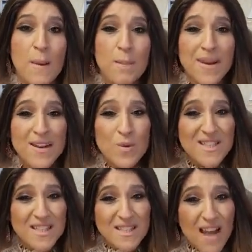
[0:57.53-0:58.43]
But it
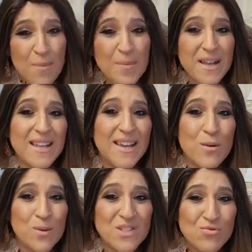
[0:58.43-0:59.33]
was a topic that I
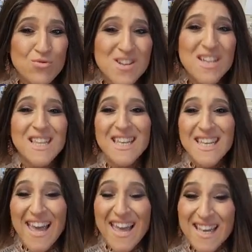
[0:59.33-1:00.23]
was
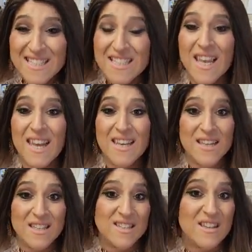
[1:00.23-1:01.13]
really
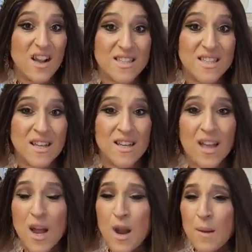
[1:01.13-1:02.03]
hesitating discussing
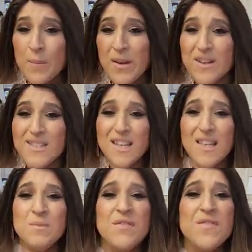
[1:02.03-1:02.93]
because it
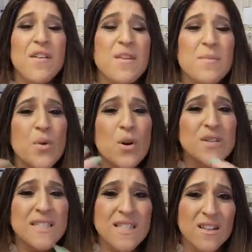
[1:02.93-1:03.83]
can be very
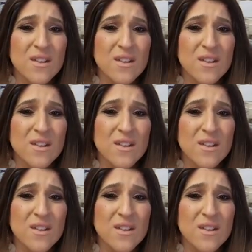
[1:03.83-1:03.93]
personal